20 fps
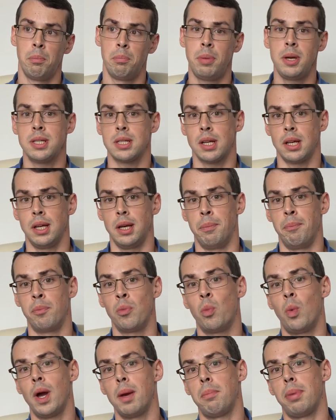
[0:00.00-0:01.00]
Basically,
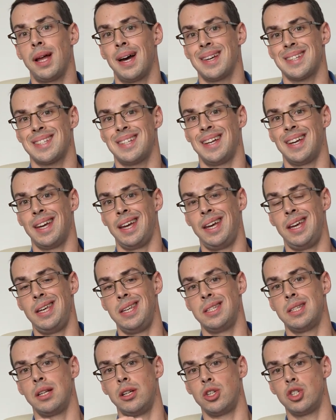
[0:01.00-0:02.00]
white plastic
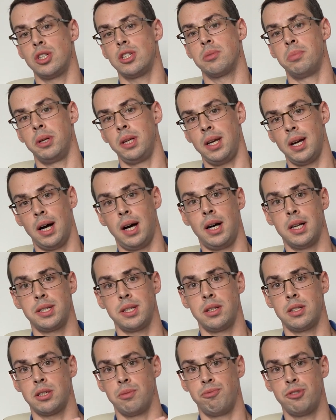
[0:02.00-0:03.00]
is legitimately
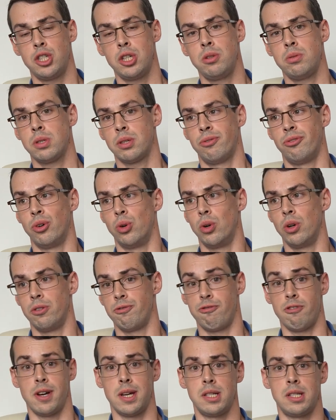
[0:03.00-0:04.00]
harder to produce for a
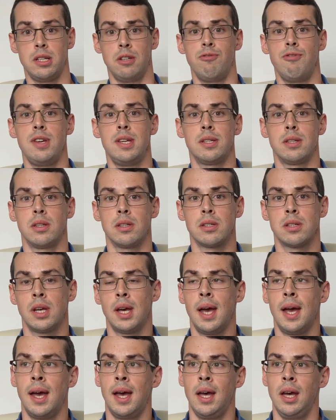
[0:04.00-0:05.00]
variety of reasons.
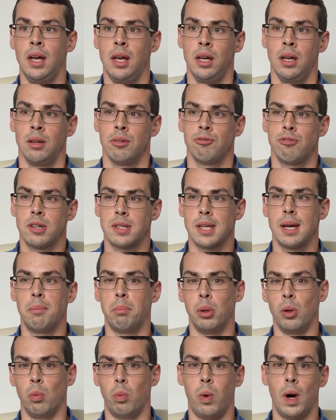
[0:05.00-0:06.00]
For
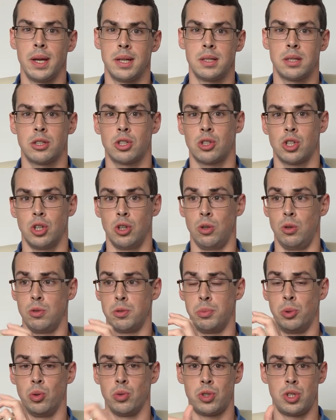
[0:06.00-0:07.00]
example, white
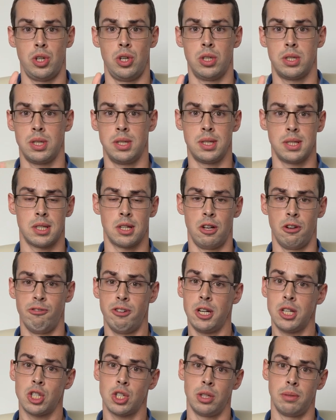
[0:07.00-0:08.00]
shows more dirt and
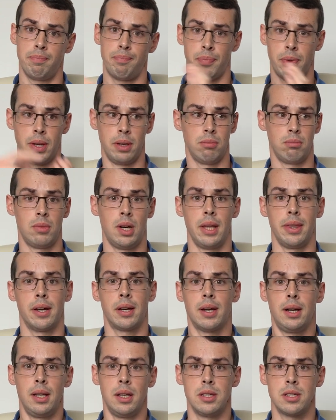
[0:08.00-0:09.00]
discoloration than other
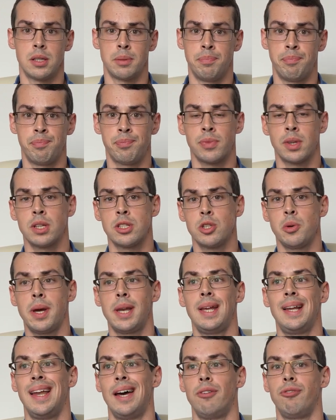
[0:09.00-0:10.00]
colours, so
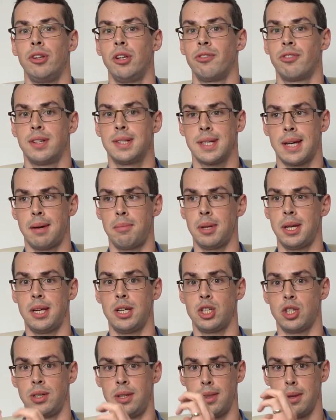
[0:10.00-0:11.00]
any level of
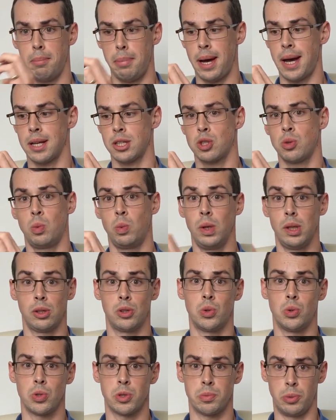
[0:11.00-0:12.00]
contamination in the batch will
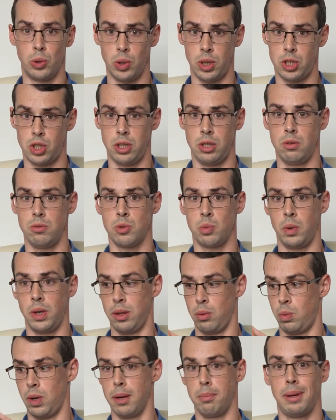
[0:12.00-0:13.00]
cause more issues
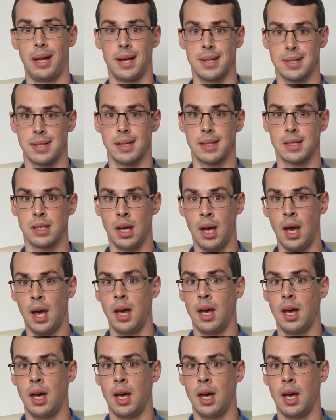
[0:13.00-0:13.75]
with white plastics